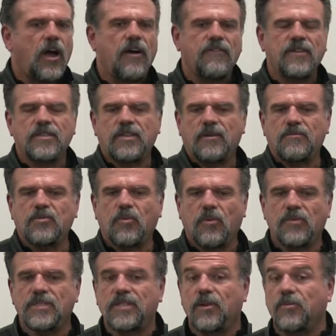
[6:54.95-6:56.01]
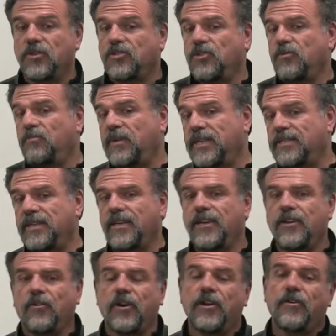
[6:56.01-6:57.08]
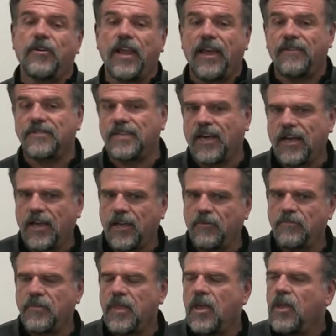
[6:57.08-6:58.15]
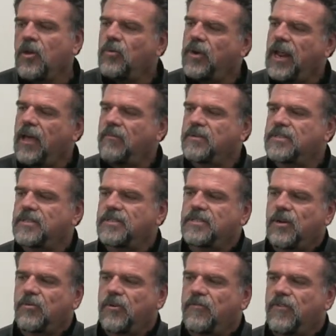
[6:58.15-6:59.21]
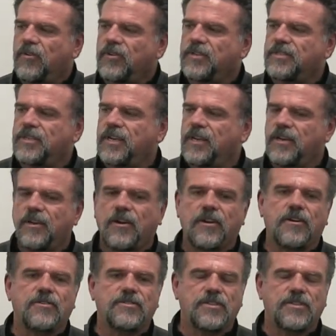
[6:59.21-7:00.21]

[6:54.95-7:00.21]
Oftentimes, when we say we're too busy or I don't have time, what happens is that we're focusing on